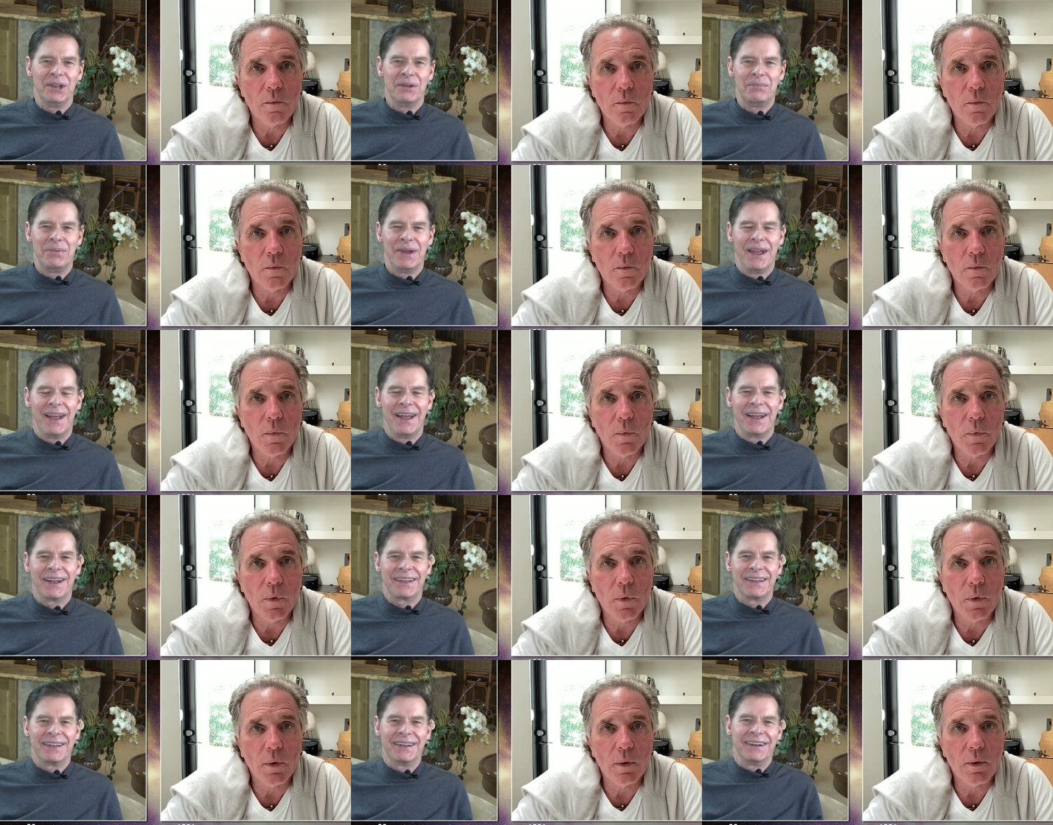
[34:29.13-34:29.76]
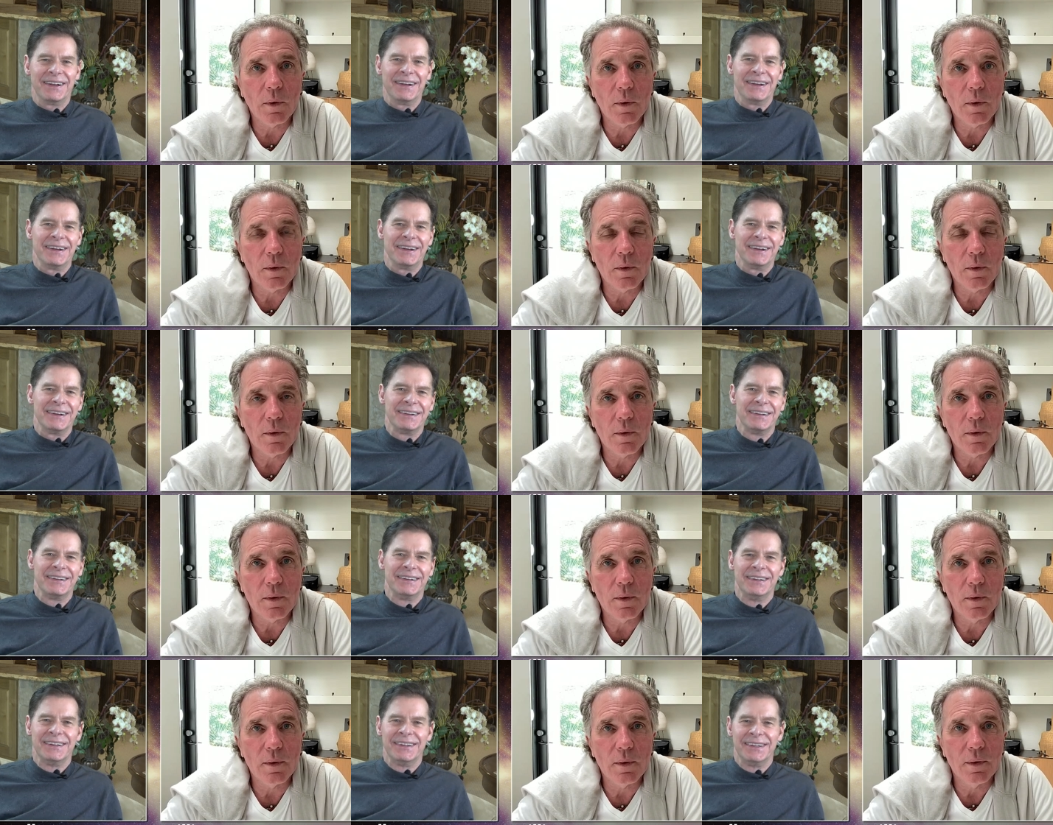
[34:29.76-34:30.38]
Speaker 1: you back. Uh,
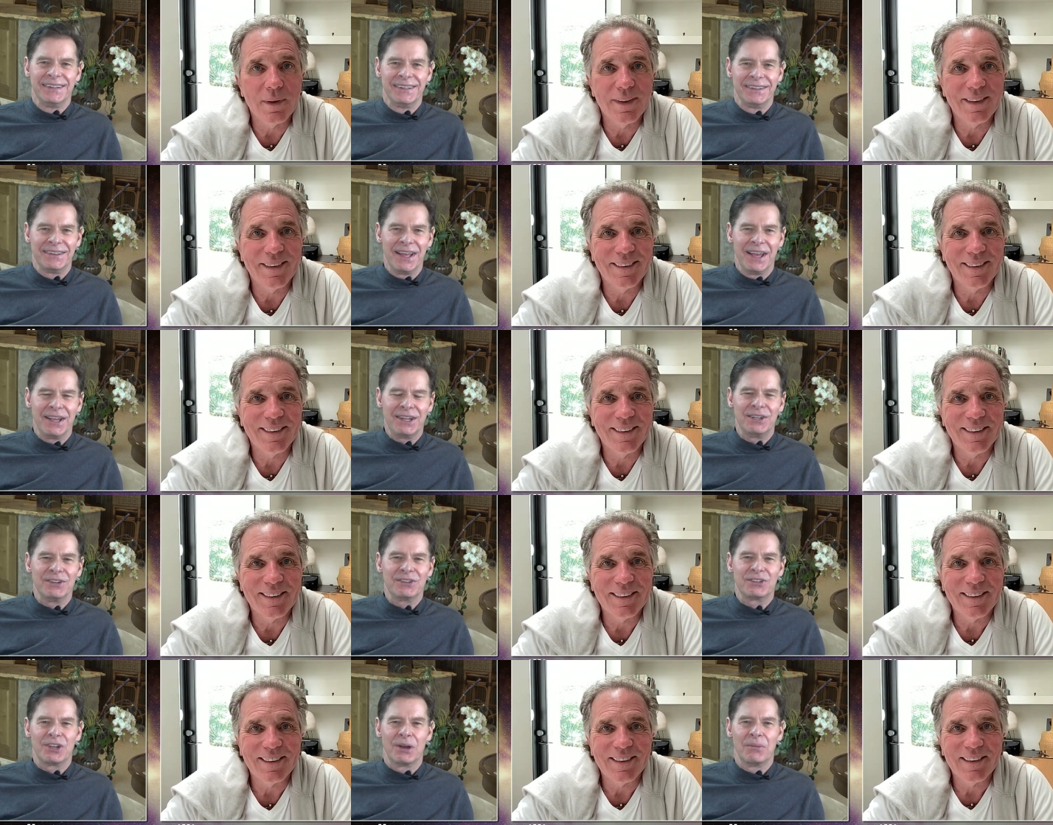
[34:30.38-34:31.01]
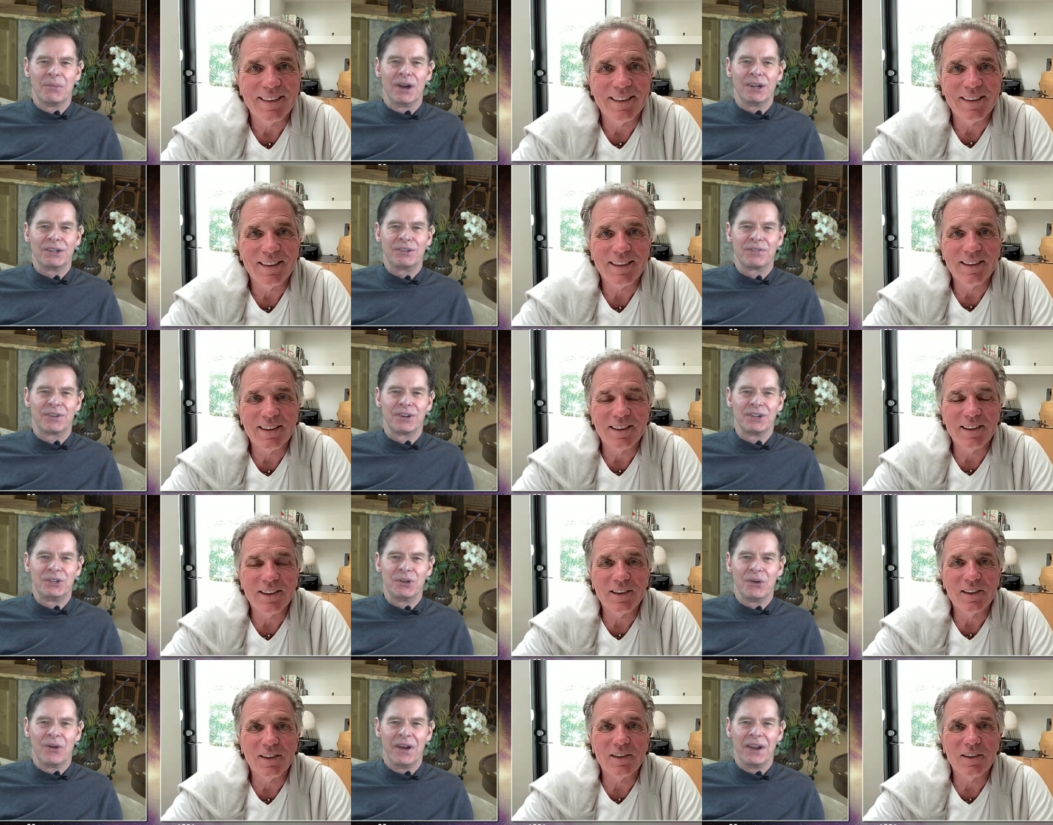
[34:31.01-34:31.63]
thank you so much
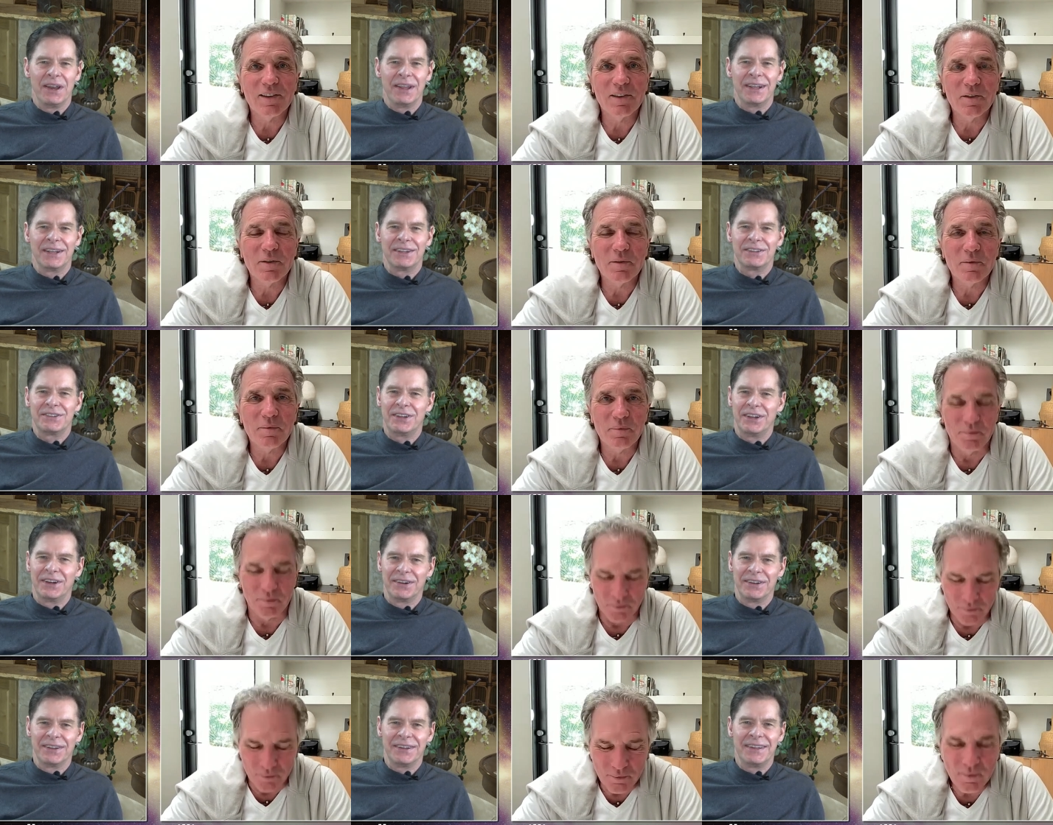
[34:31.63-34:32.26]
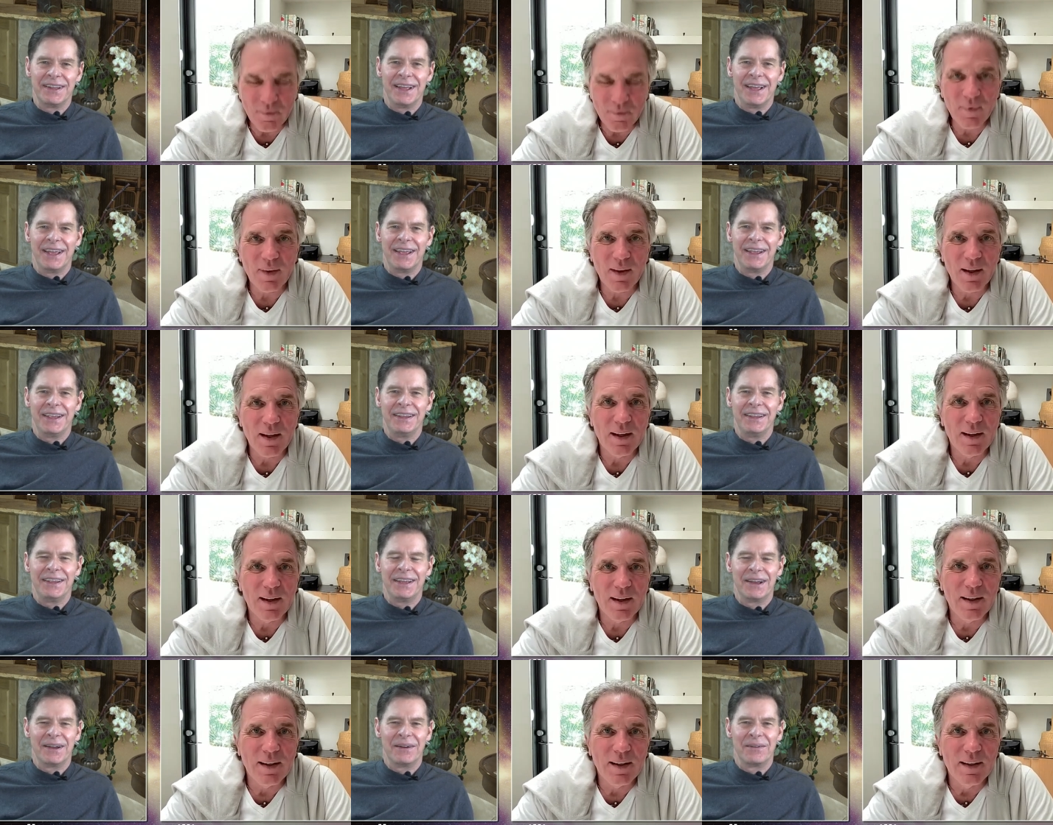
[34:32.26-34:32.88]
for joining us here
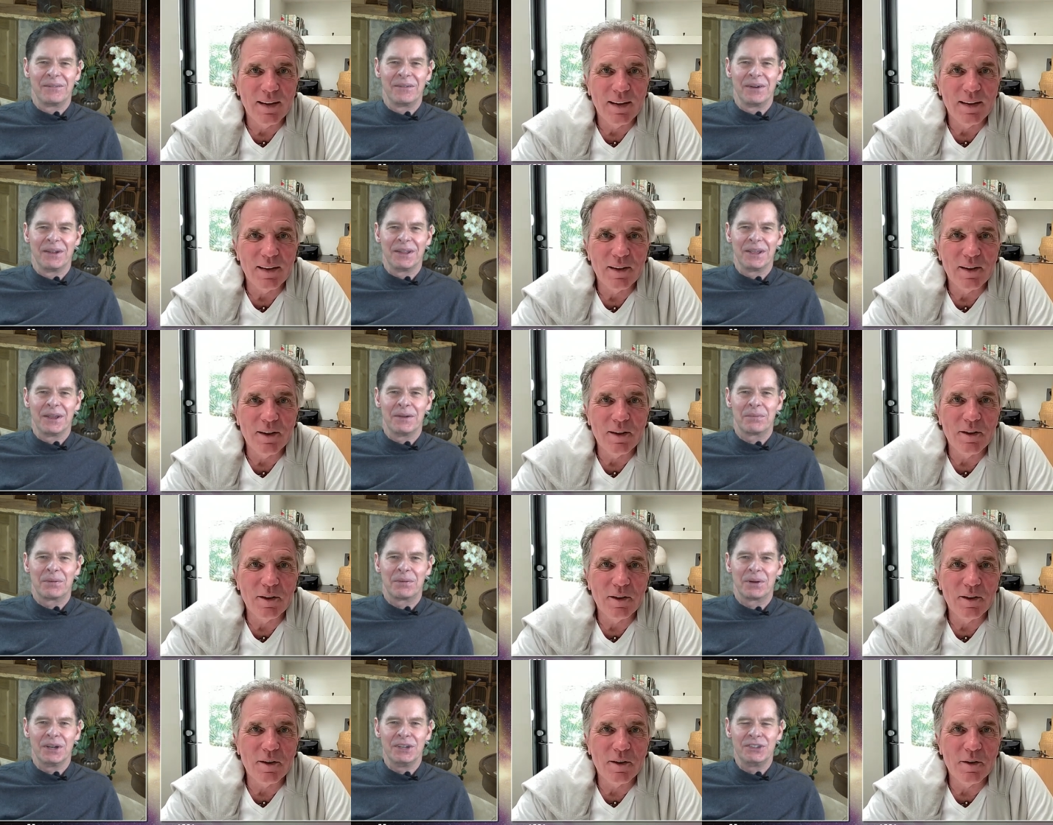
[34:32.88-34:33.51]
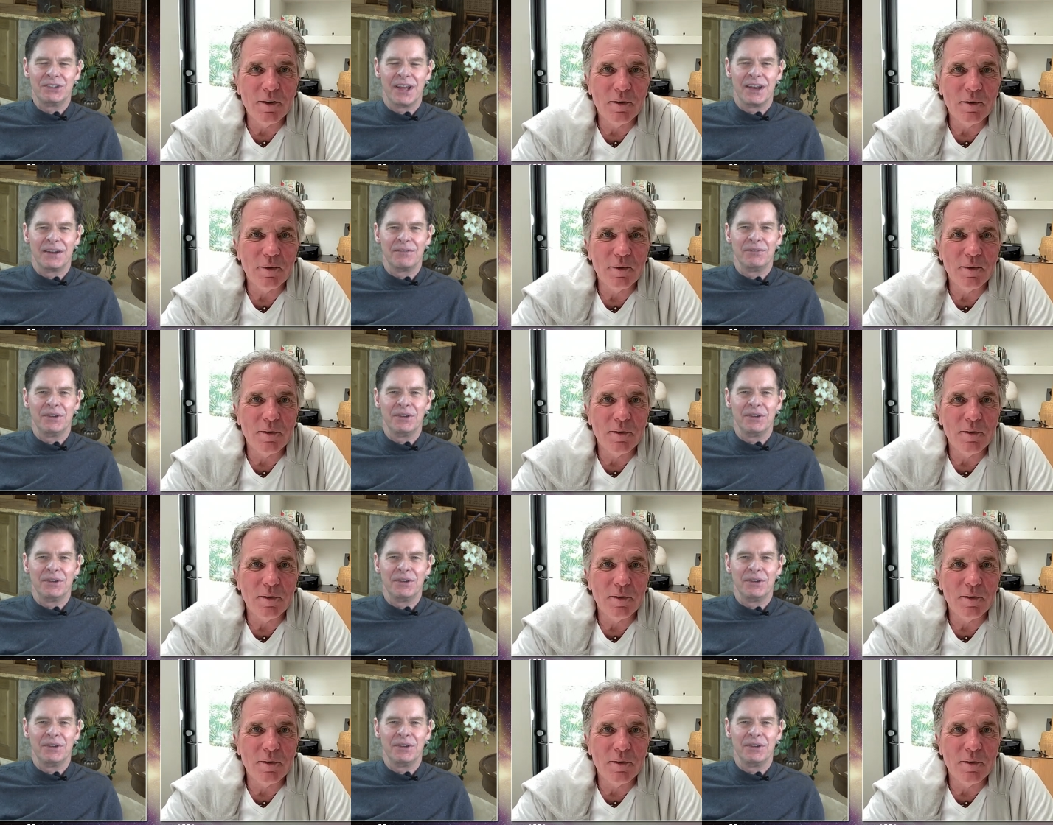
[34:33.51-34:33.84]
today. Uh, really appreciate it,